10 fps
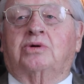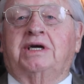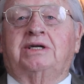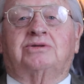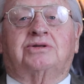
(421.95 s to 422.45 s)

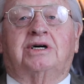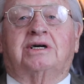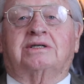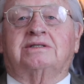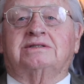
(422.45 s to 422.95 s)
green
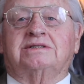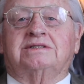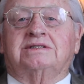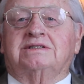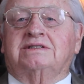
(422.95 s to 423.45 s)
truck,
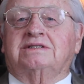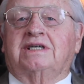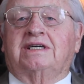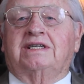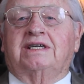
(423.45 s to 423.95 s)

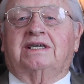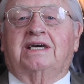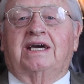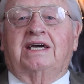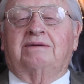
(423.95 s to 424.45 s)
and he
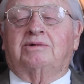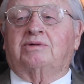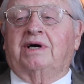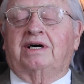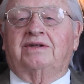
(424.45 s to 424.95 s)
came
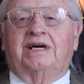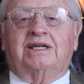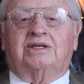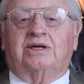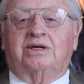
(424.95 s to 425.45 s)
around
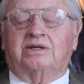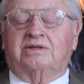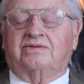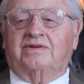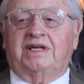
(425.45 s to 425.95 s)
that
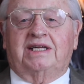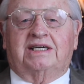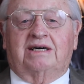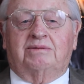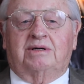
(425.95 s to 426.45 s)
curve, and he'd
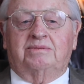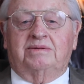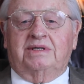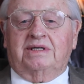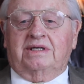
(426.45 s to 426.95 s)
come up,
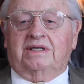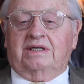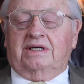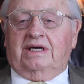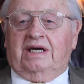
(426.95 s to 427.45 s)

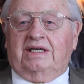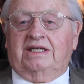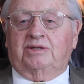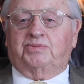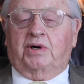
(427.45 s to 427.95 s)
and
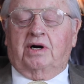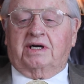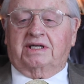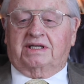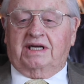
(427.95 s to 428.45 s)
he'd
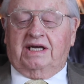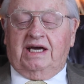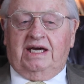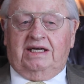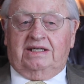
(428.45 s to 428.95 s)
park at the
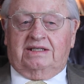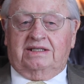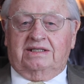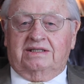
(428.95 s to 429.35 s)
gate